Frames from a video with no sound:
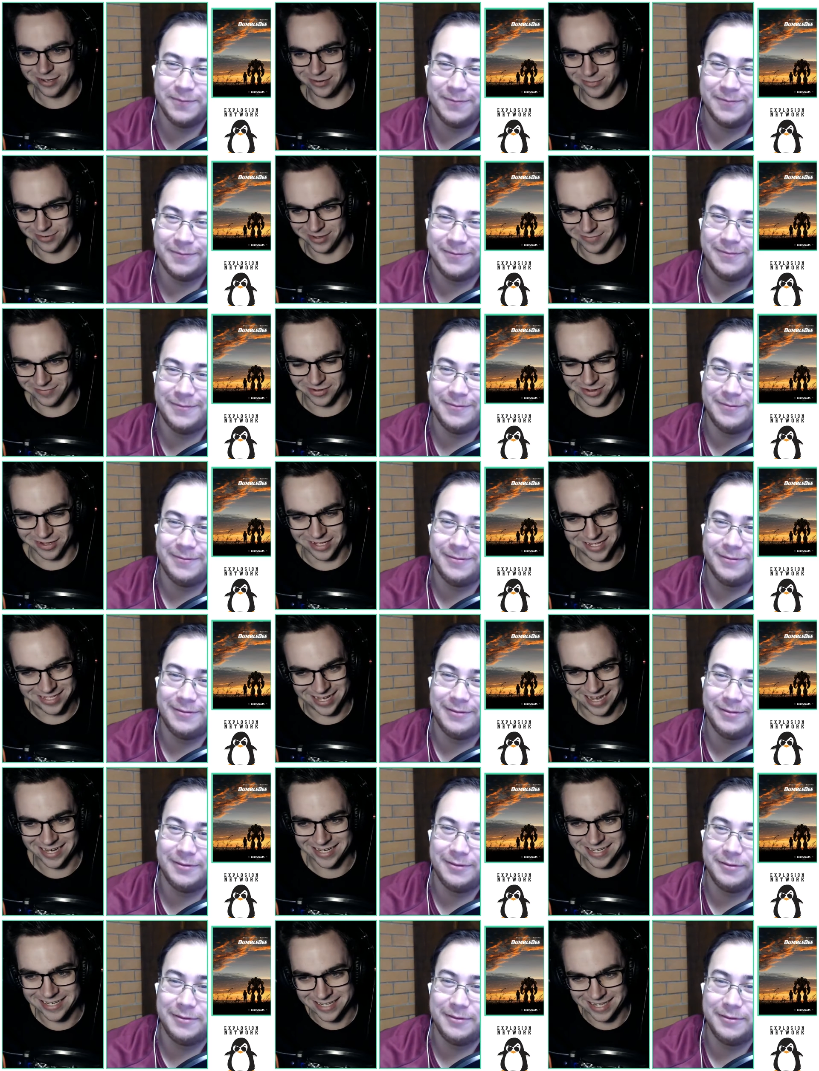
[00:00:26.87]
Speaker 1: with on a
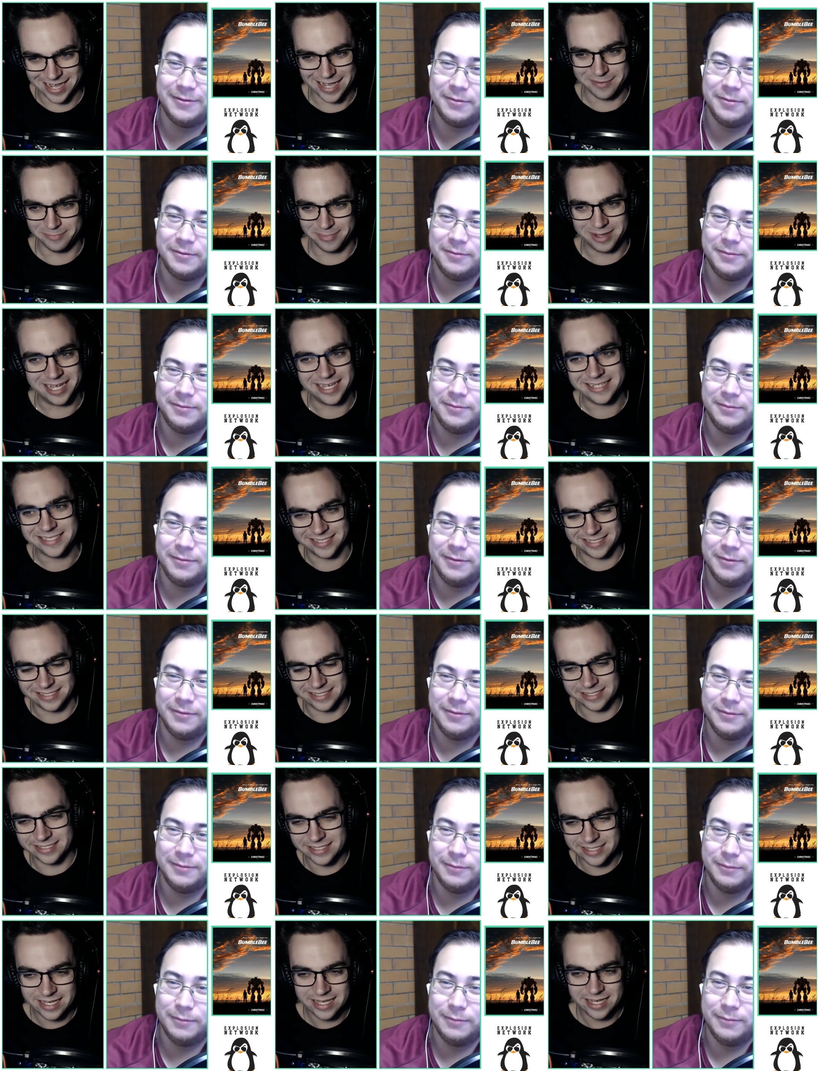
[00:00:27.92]
day-to-day
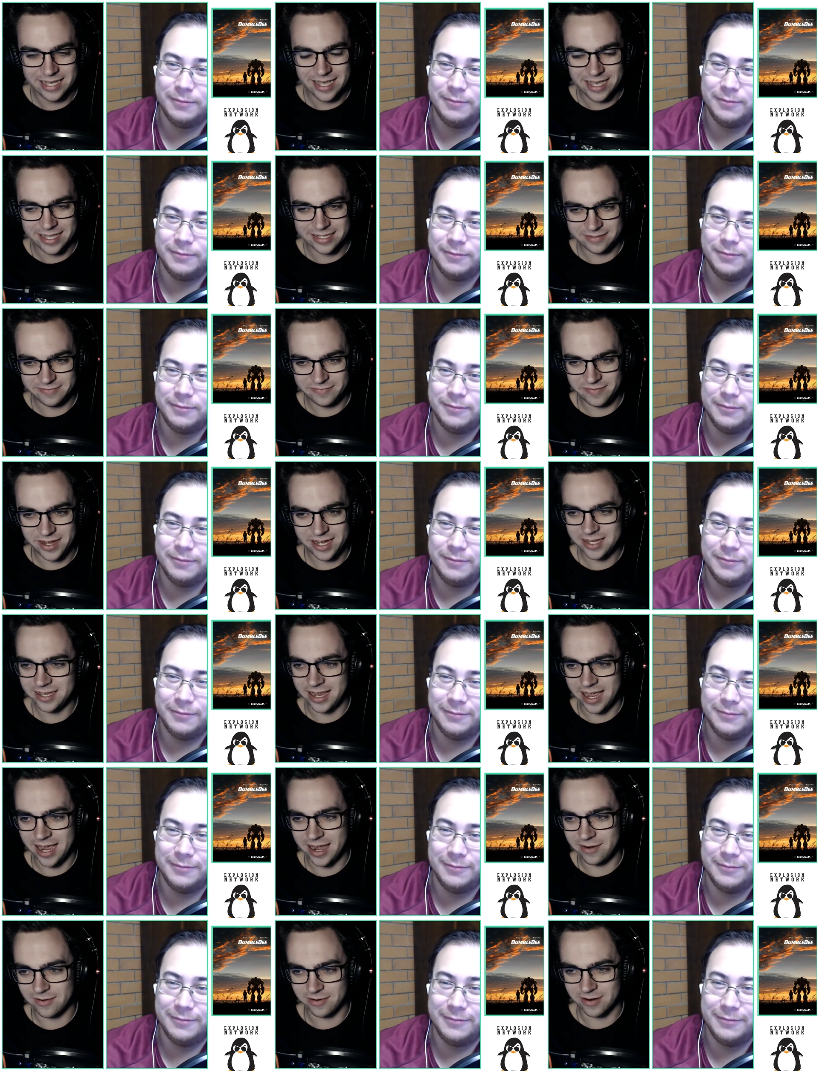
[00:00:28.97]
basis. It's a fucking
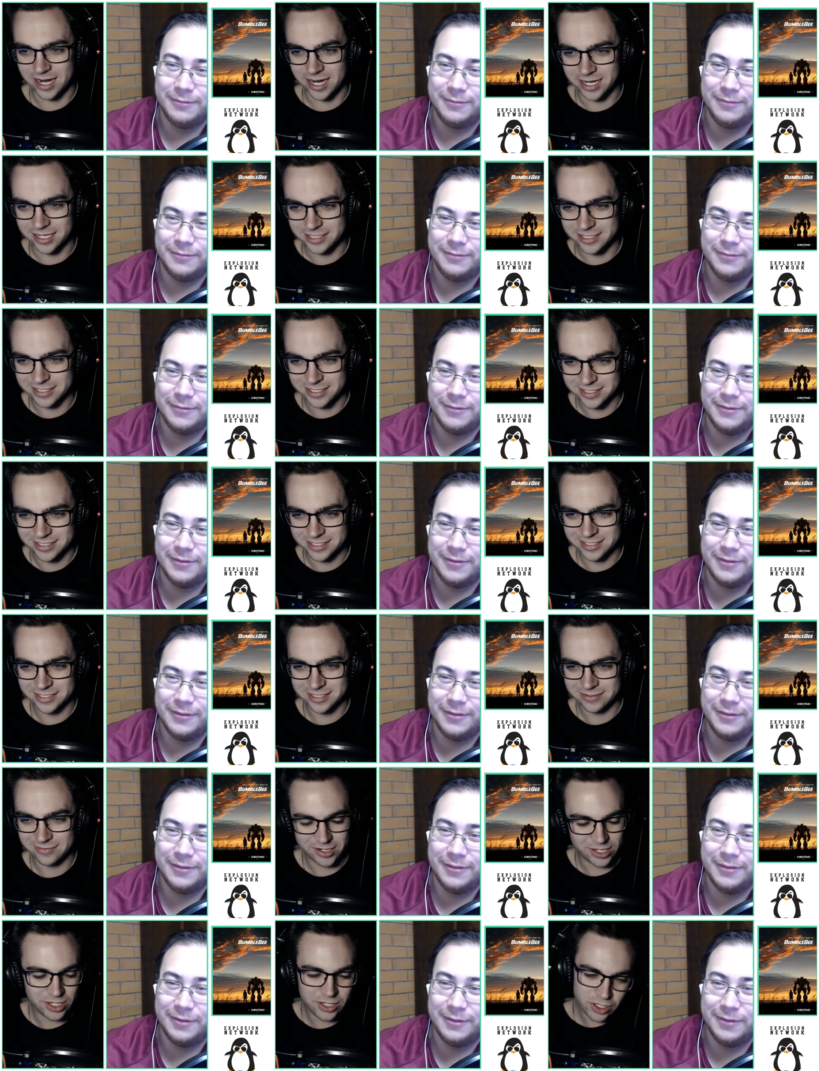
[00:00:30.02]
outrage.
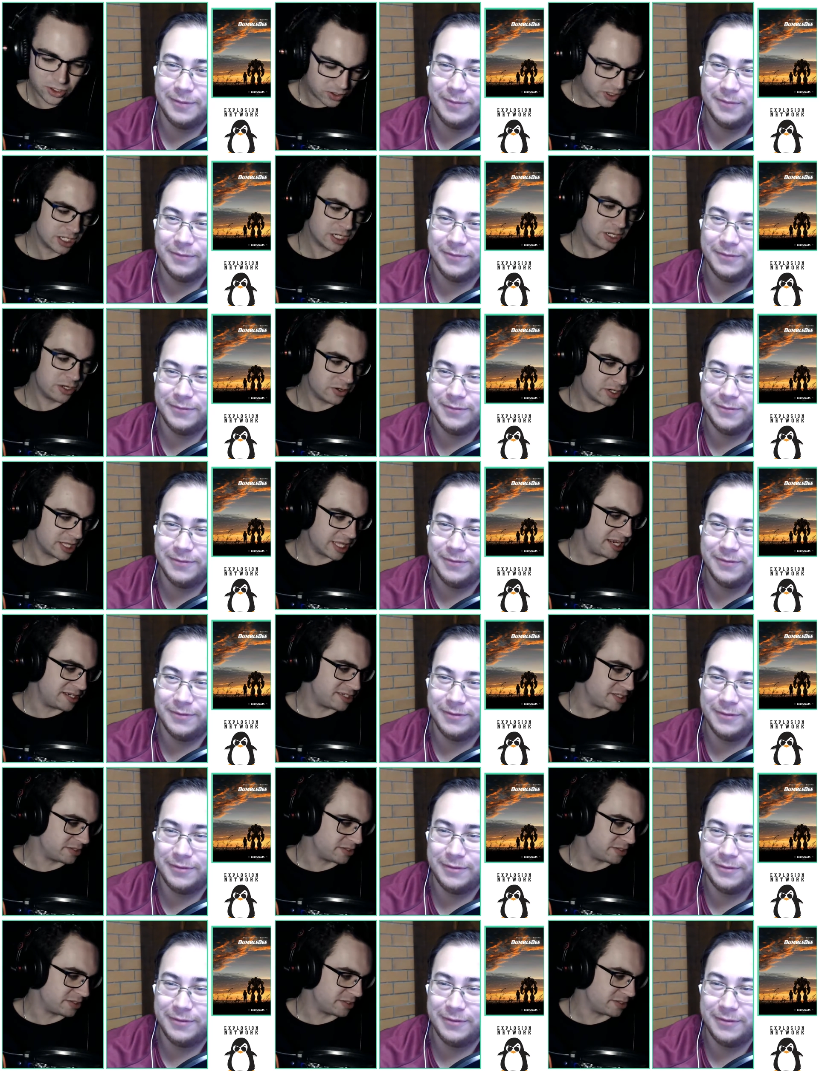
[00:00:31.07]
Well, you're allowed your